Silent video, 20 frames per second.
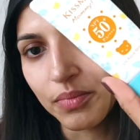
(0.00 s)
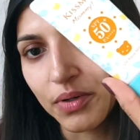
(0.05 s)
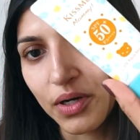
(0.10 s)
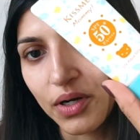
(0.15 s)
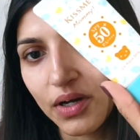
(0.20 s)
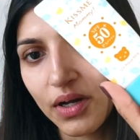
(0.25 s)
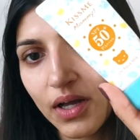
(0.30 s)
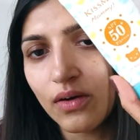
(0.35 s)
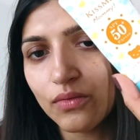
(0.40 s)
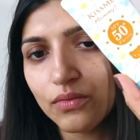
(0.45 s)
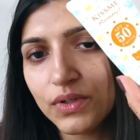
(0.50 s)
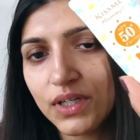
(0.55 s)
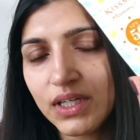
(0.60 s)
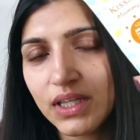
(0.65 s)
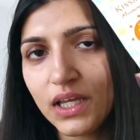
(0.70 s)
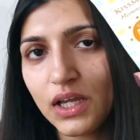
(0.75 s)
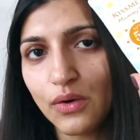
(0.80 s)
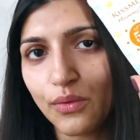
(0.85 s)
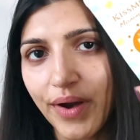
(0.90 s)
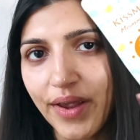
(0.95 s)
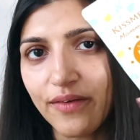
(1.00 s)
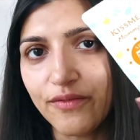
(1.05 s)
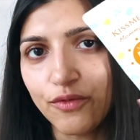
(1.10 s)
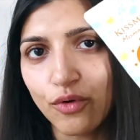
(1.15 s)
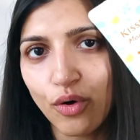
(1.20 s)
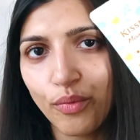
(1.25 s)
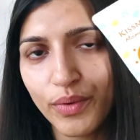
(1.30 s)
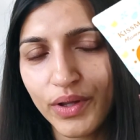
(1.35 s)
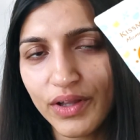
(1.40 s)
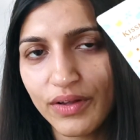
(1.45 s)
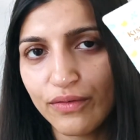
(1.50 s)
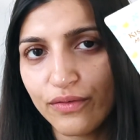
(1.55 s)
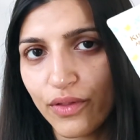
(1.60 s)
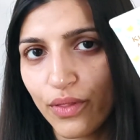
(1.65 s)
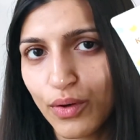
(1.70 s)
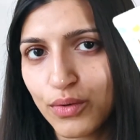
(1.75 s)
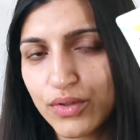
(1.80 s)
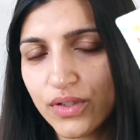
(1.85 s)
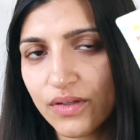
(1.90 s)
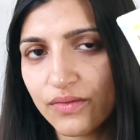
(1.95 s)
but really great formula for
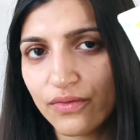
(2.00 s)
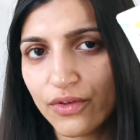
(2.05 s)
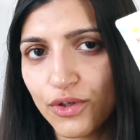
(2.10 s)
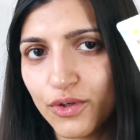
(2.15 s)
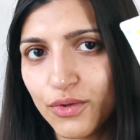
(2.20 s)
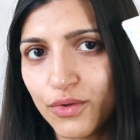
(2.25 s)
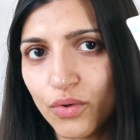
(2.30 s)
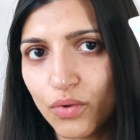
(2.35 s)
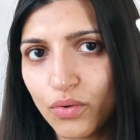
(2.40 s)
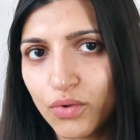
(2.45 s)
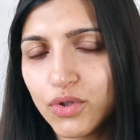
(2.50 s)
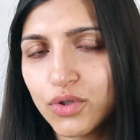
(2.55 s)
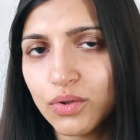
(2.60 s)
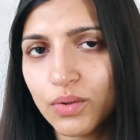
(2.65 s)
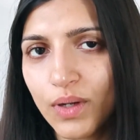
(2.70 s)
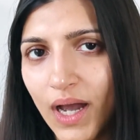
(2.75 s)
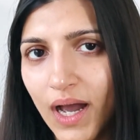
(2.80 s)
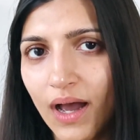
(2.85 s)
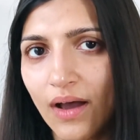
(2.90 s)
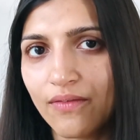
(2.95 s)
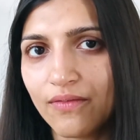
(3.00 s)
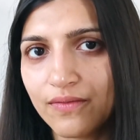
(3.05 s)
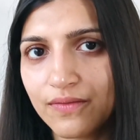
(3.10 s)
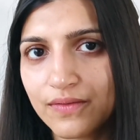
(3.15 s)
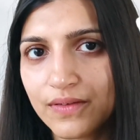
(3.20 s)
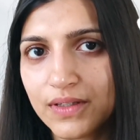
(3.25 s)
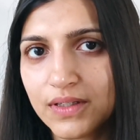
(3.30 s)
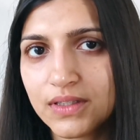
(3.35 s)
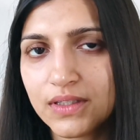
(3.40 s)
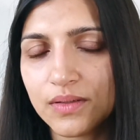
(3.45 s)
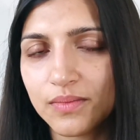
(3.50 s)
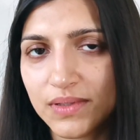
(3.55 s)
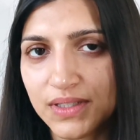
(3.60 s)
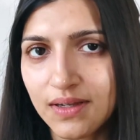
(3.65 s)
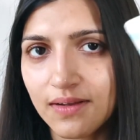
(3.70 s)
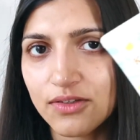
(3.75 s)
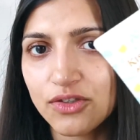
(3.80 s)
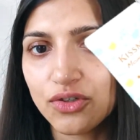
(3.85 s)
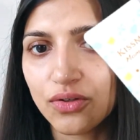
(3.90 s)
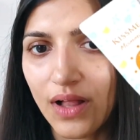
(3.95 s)
those of you who do have
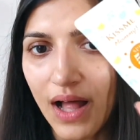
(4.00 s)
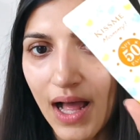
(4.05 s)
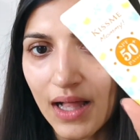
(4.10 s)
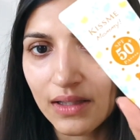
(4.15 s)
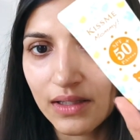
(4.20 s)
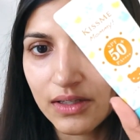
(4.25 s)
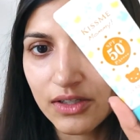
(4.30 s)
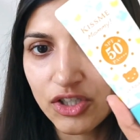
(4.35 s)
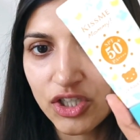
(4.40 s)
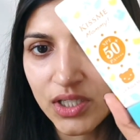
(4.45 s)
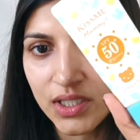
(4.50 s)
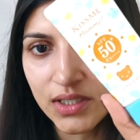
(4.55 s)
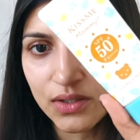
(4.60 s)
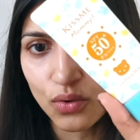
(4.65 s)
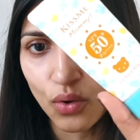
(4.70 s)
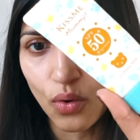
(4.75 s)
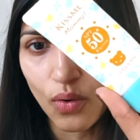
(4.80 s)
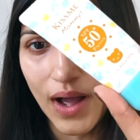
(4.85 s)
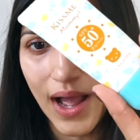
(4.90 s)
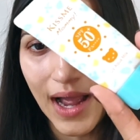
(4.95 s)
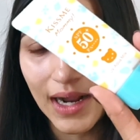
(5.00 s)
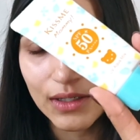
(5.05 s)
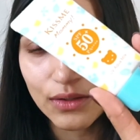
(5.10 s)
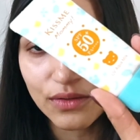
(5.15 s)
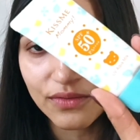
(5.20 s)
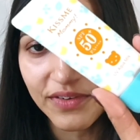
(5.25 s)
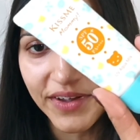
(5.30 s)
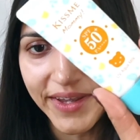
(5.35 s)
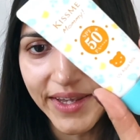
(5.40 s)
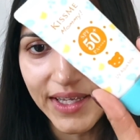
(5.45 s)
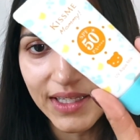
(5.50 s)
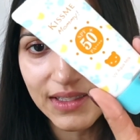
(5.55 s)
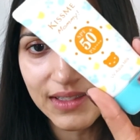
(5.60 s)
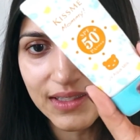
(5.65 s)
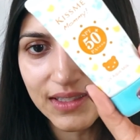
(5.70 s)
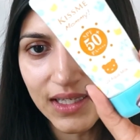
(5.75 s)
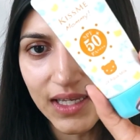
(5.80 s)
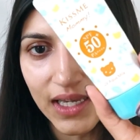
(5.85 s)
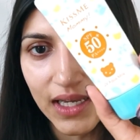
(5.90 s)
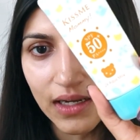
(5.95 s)
substantial allergies or aggravated
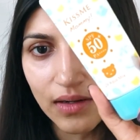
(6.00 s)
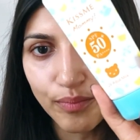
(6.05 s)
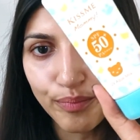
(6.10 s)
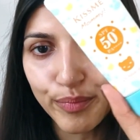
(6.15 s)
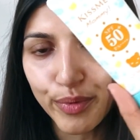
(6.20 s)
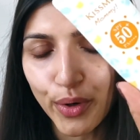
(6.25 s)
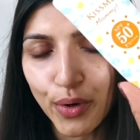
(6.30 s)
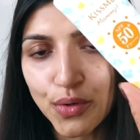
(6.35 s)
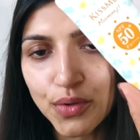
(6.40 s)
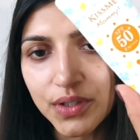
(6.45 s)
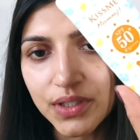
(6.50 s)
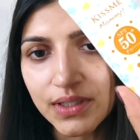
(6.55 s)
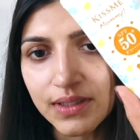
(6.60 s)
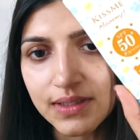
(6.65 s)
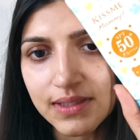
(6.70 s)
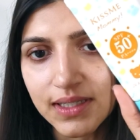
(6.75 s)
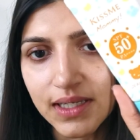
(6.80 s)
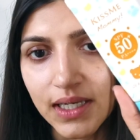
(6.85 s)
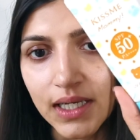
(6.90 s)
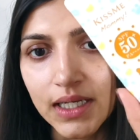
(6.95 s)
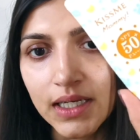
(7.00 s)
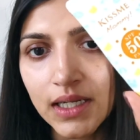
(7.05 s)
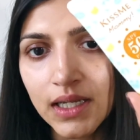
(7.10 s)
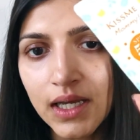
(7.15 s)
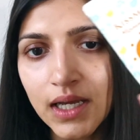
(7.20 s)
skin, broken skin.